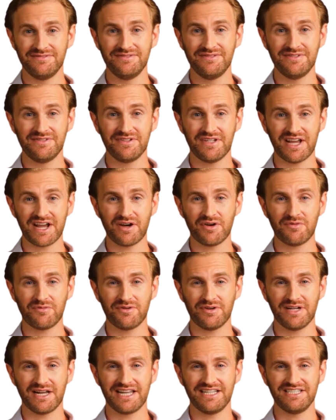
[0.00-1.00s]
Now,
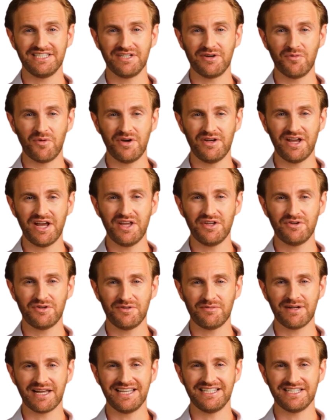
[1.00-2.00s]
let's see what other
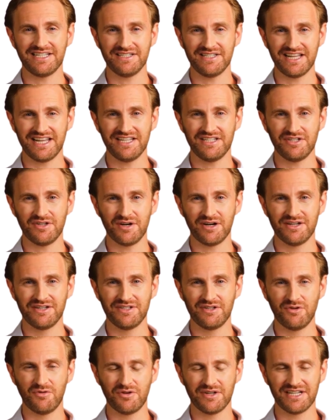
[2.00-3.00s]
amazing things you can
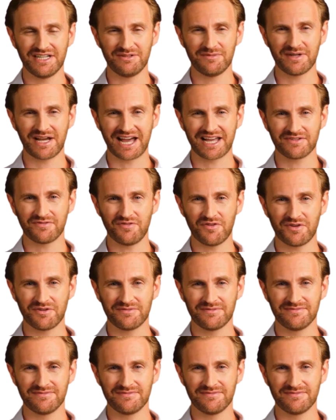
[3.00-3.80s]
do with this platform.